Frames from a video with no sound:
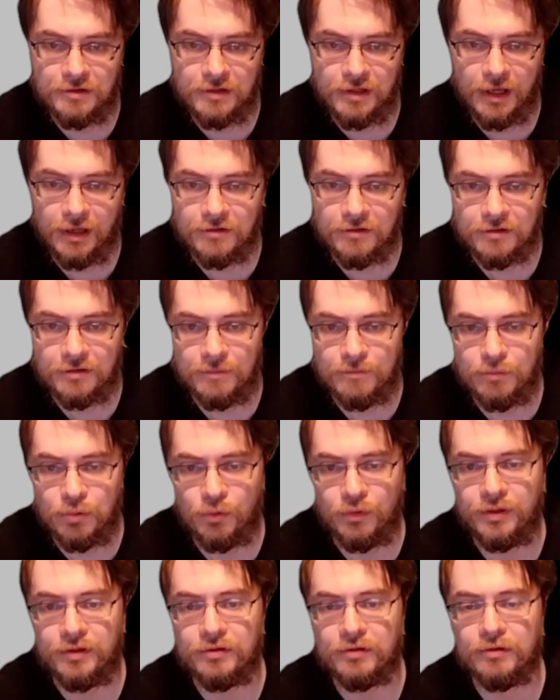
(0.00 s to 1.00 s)
at some
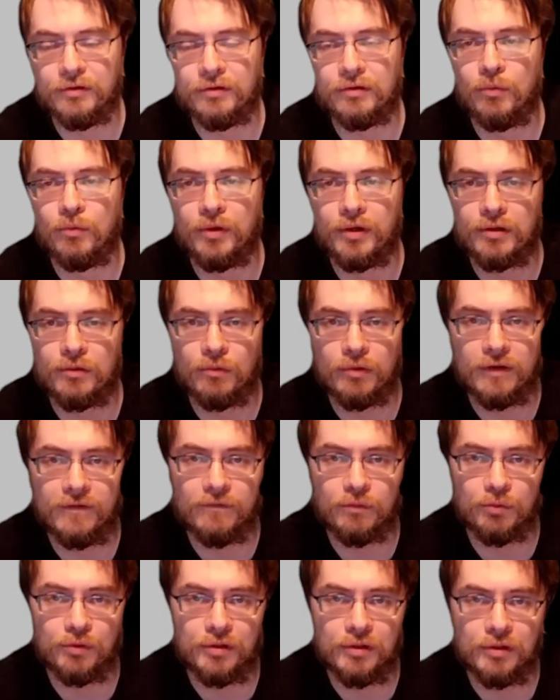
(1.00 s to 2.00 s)
point during
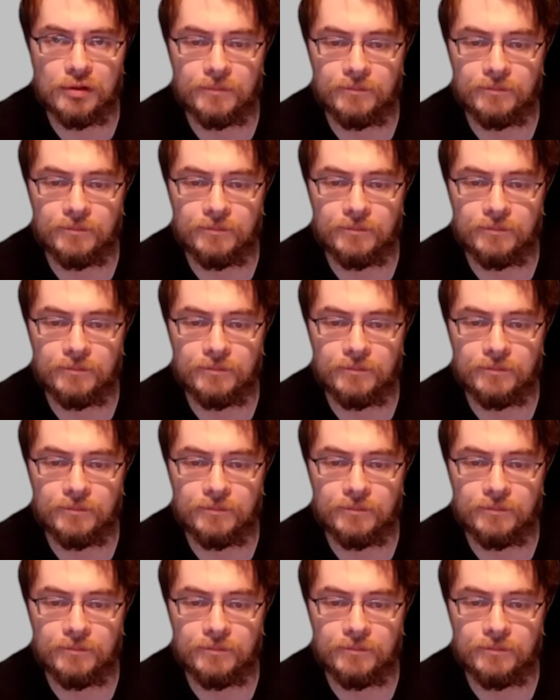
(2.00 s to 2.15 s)
2023.